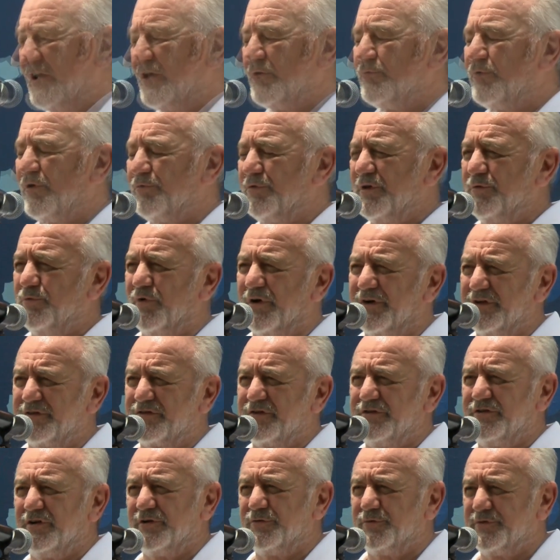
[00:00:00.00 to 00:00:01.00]
What we wanted to
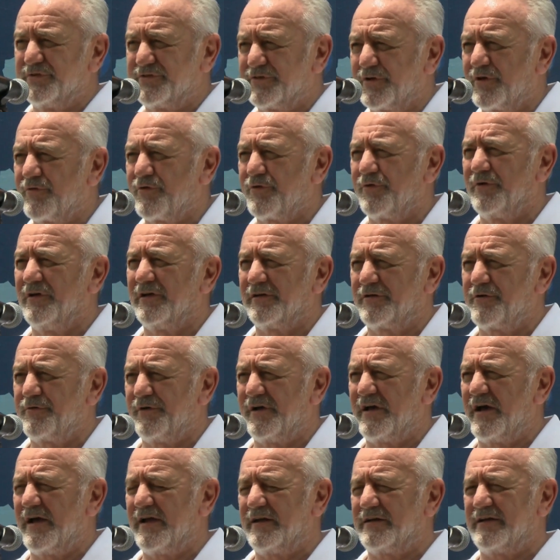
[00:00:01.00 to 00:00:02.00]
do was
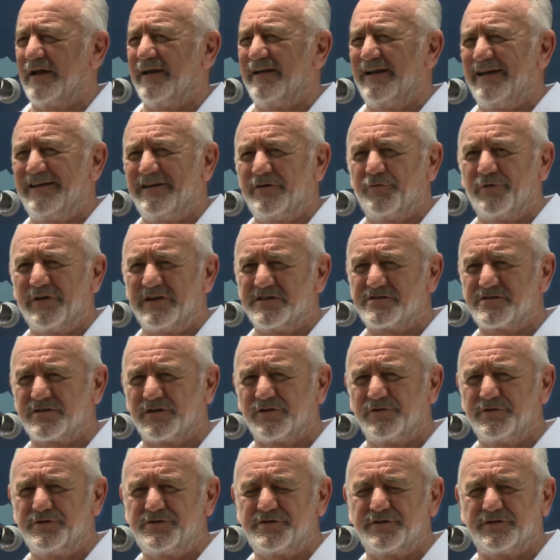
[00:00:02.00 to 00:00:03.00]
create an end-to-end
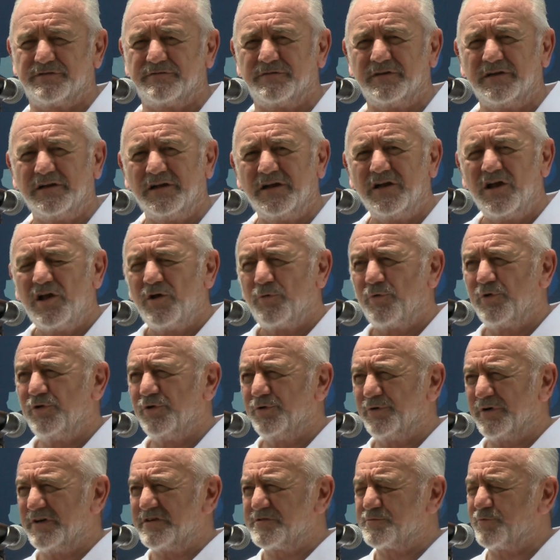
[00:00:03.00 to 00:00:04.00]
solution. We
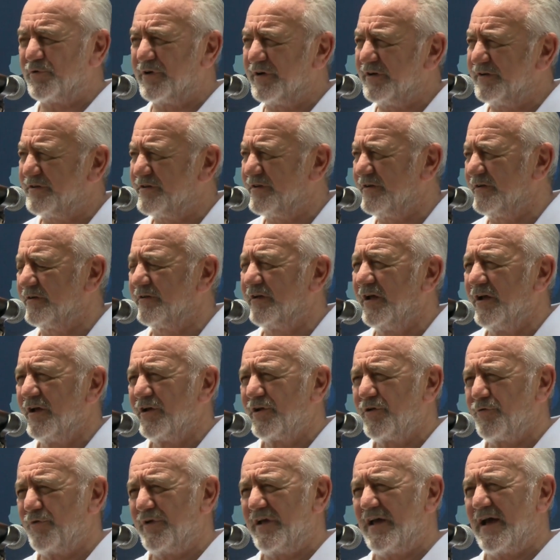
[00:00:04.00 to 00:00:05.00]
always wanted to
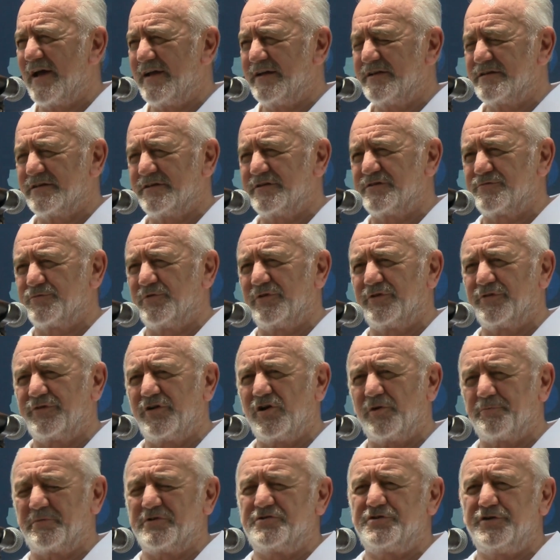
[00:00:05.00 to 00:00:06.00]
create as well the
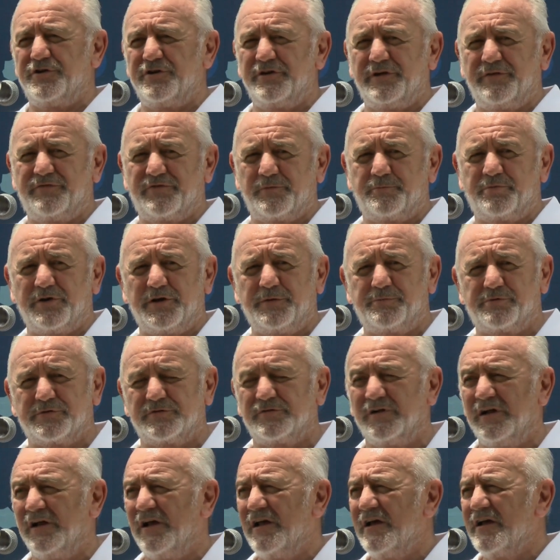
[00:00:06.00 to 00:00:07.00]
opportunity for people
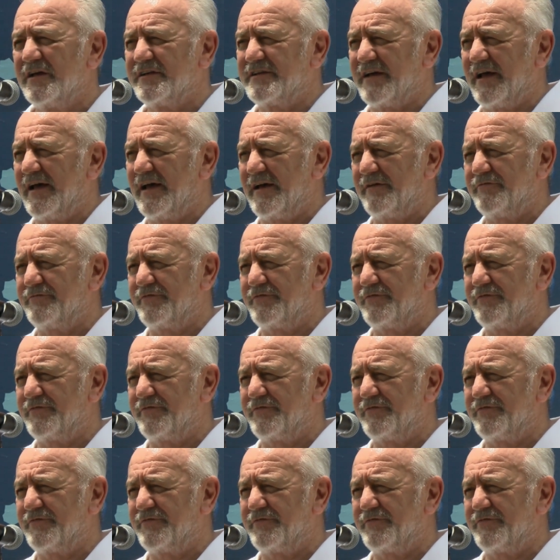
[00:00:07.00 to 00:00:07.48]
to have